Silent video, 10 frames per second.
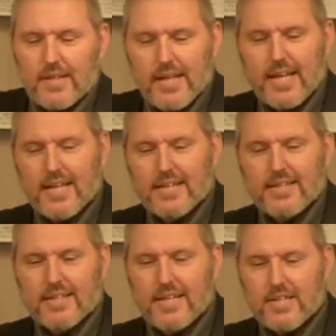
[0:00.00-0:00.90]
And uh,
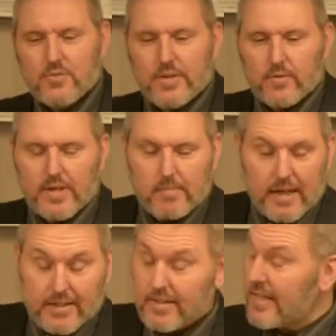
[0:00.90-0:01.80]
next week, we'll get
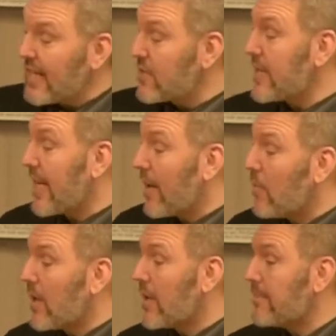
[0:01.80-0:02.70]
back to. Next week, I
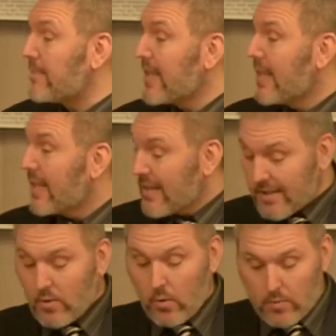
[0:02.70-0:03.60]
want to,
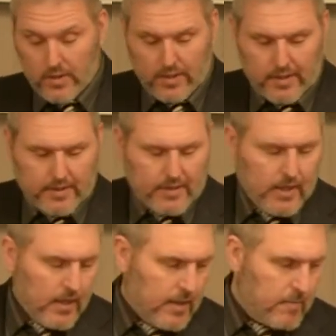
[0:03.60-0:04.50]
Lord willing,
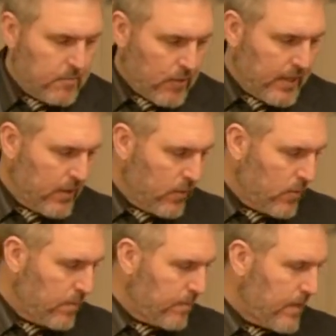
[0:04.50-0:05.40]
uh, bring you.